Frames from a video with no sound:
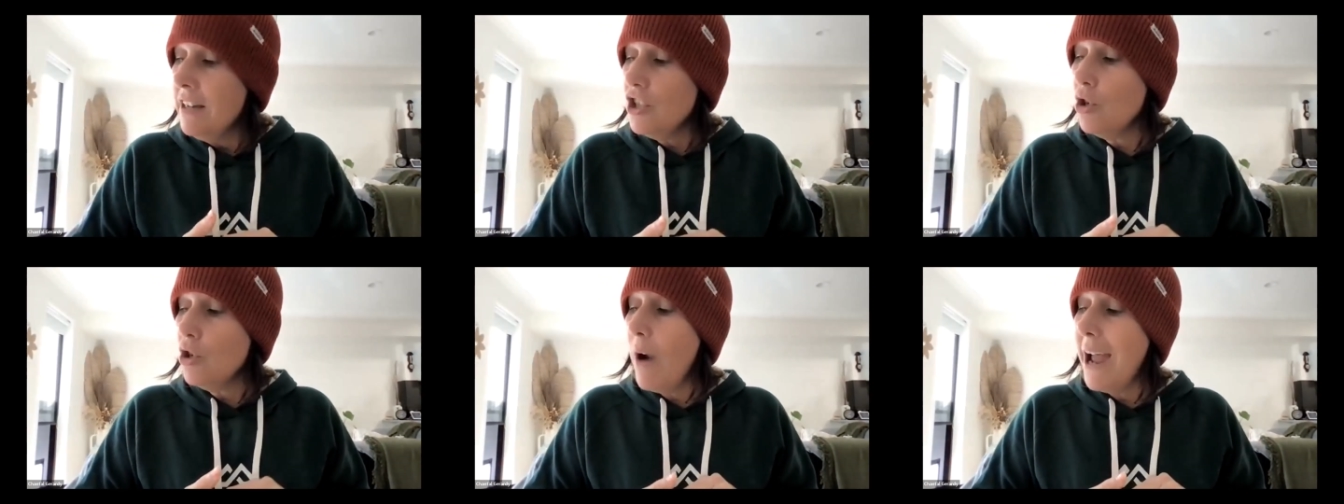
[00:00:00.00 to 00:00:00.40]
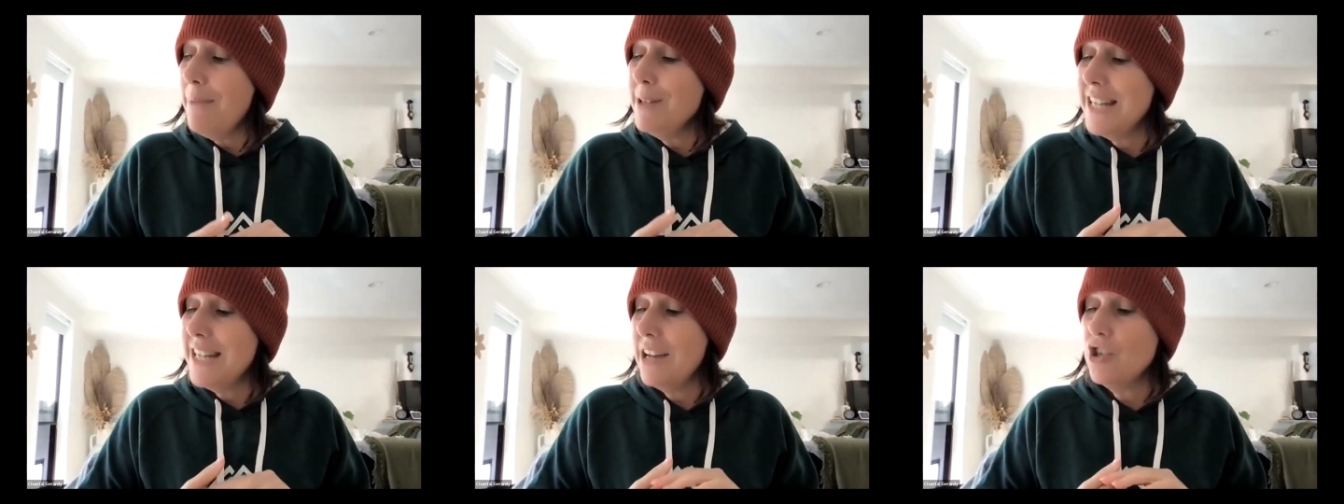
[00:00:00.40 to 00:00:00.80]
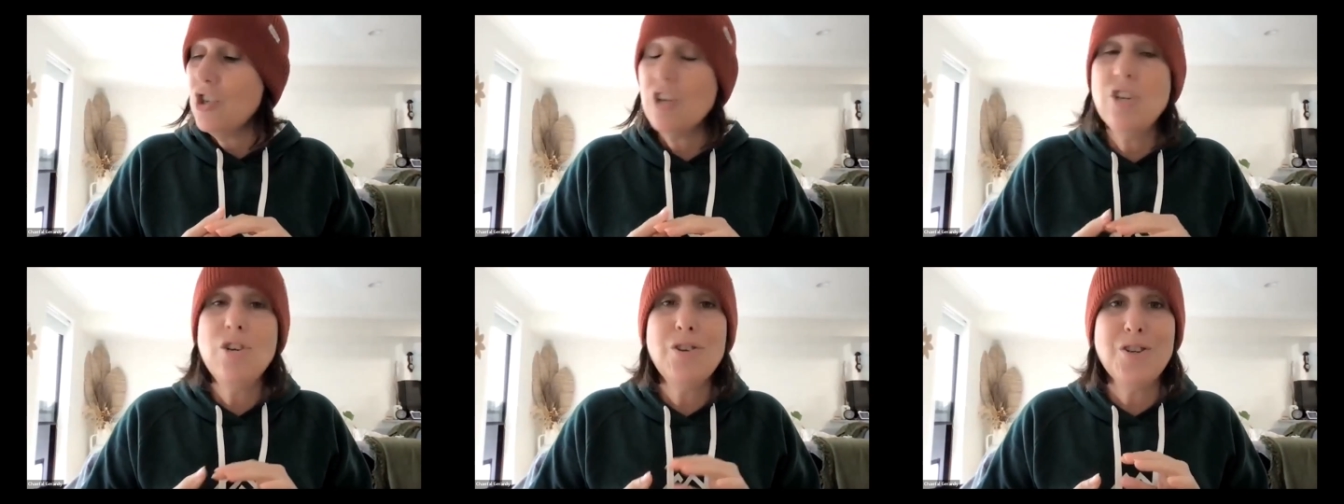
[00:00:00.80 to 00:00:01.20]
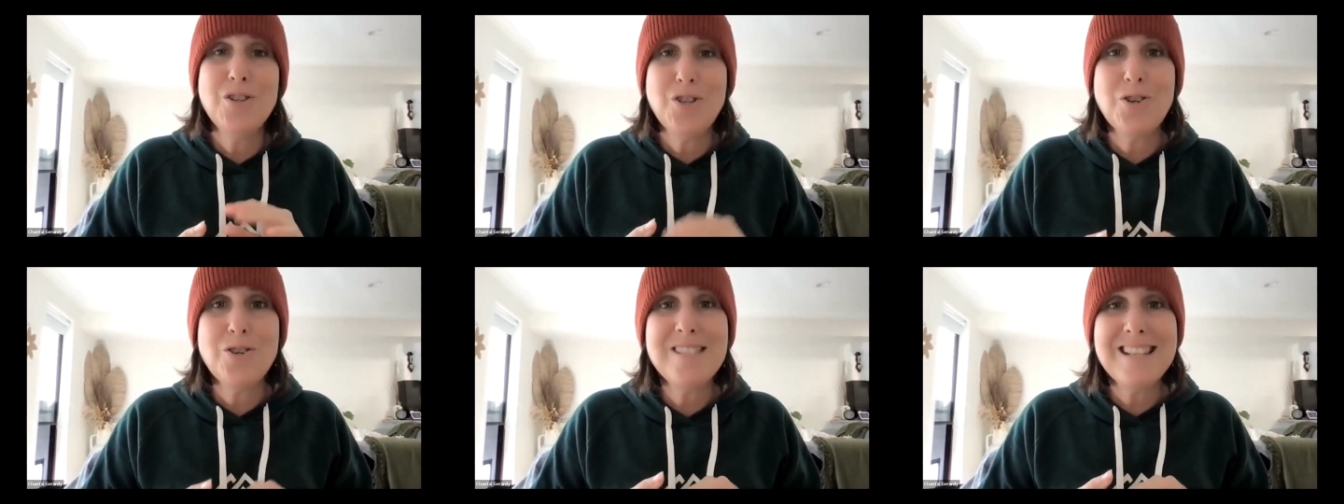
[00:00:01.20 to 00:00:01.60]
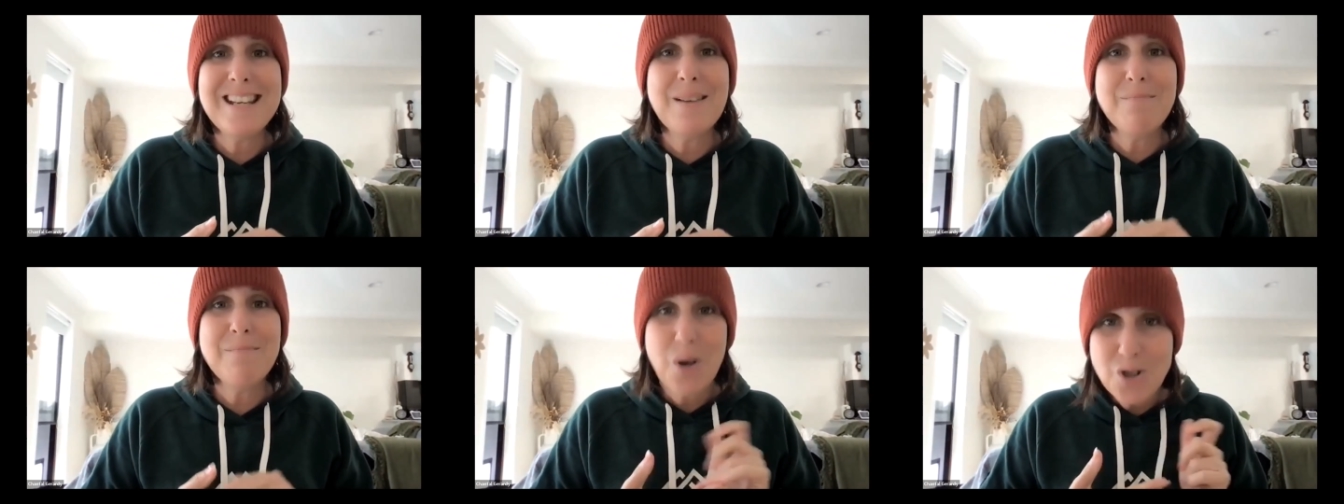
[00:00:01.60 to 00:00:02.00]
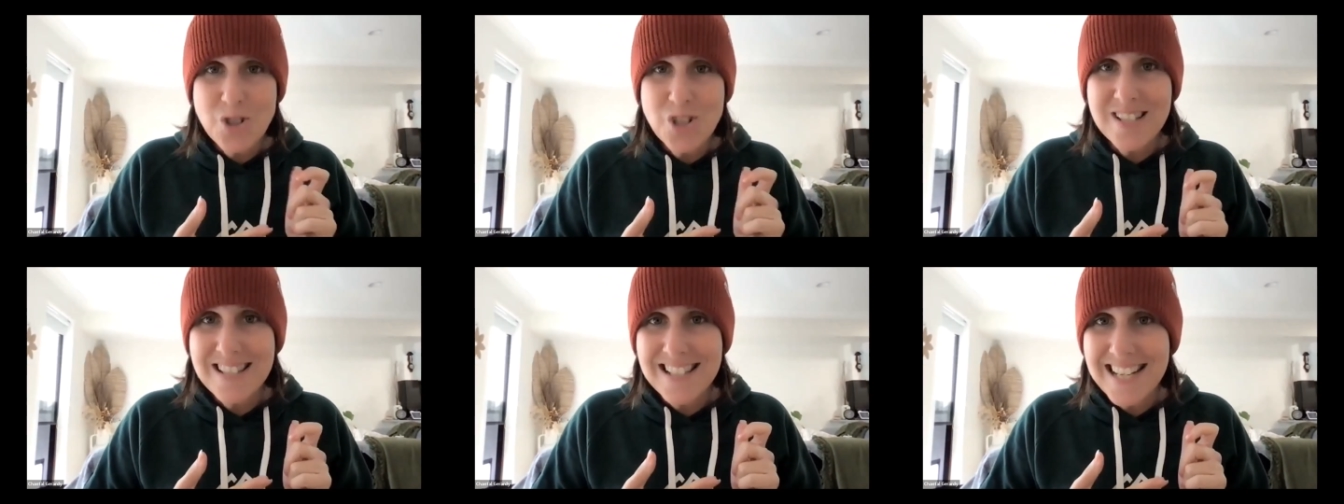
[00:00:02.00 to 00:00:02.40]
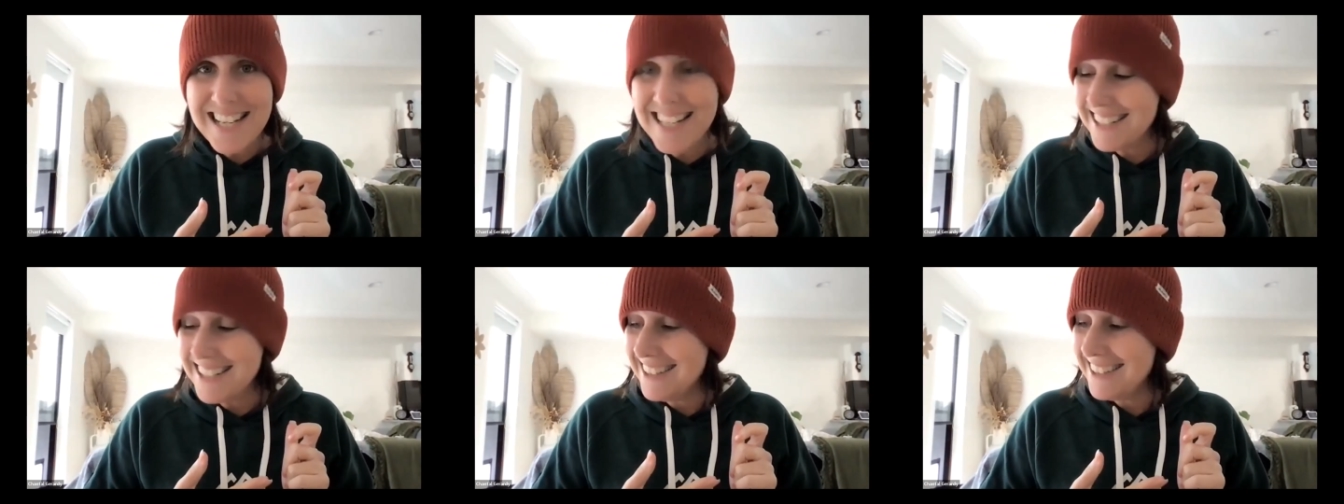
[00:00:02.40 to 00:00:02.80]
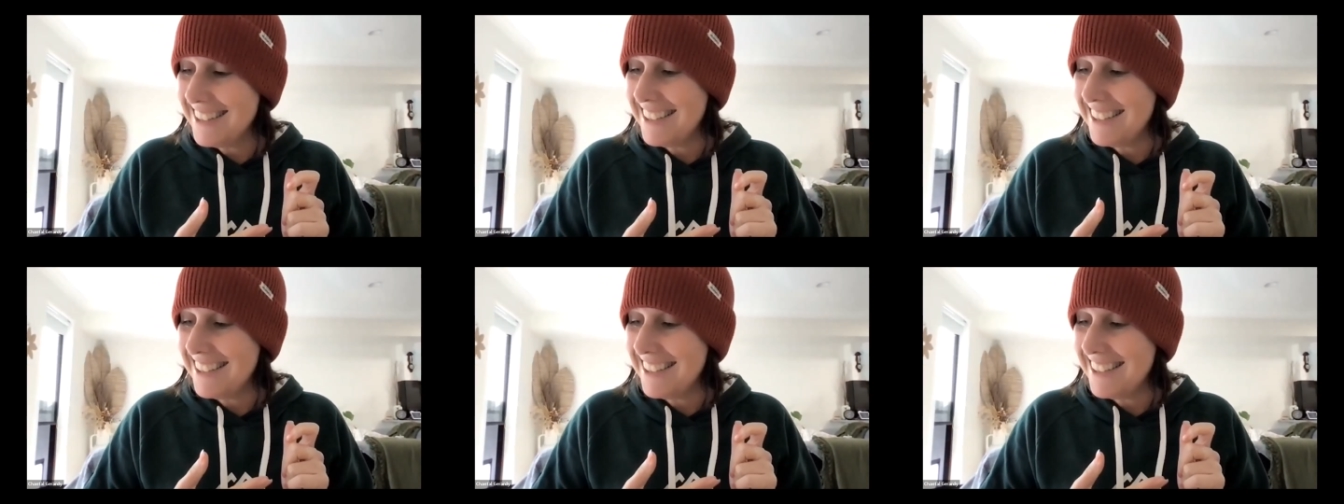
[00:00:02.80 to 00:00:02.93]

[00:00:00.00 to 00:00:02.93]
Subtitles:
To grab attention, you could use the emergency.